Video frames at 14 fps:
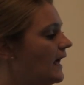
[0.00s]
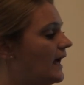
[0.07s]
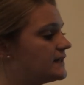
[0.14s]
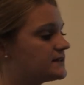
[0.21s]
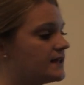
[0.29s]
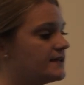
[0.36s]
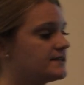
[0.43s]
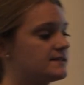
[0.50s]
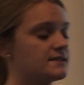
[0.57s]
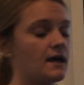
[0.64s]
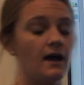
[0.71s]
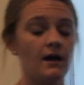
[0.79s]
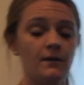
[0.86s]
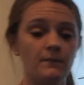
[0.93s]
and let's
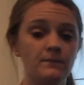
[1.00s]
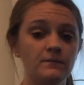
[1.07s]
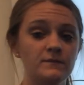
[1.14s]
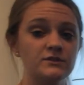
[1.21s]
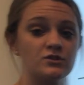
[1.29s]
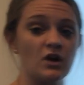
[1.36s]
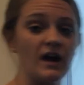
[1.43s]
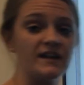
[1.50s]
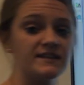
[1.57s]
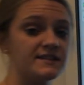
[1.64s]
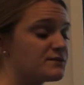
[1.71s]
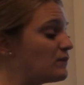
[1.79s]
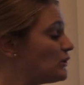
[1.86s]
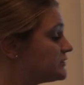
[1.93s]
try
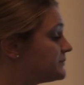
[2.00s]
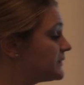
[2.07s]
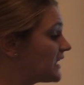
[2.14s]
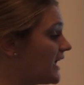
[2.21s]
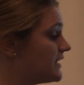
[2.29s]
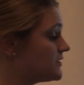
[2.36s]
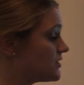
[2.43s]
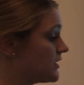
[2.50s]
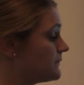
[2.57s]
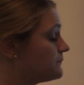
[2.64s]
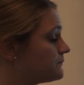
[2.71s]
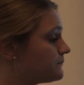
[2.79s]
this multiplication.